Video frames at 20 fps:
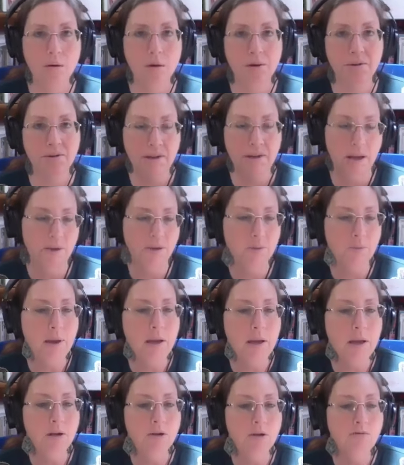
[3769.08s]
a sales
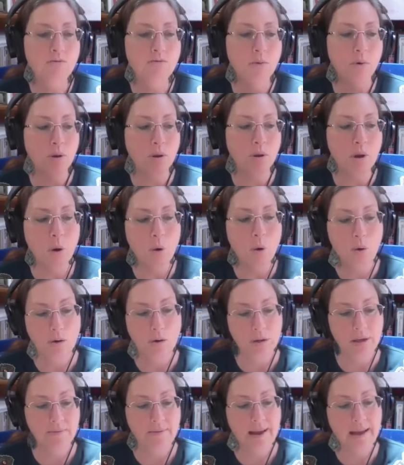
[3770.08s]
page for
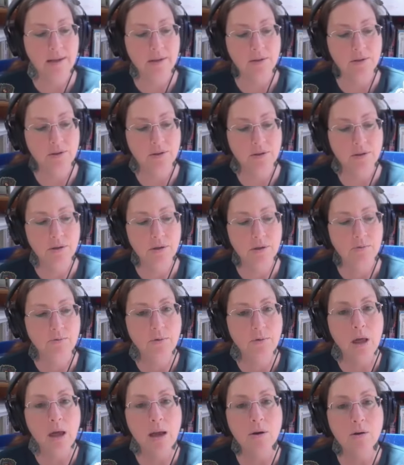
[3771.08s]
local events.
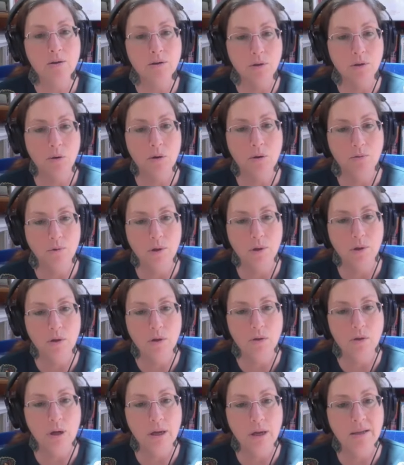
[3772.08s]
Flyers are a really
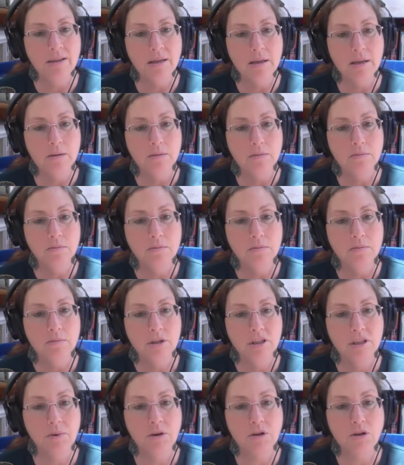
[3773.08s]
good idea,
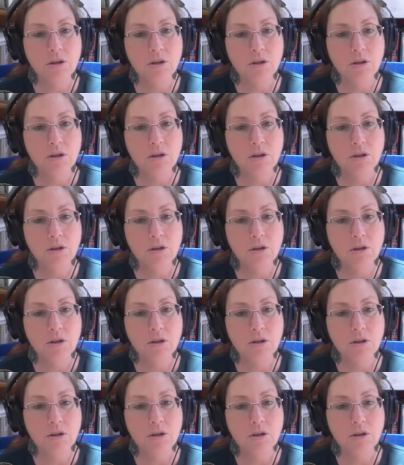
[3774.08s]
especially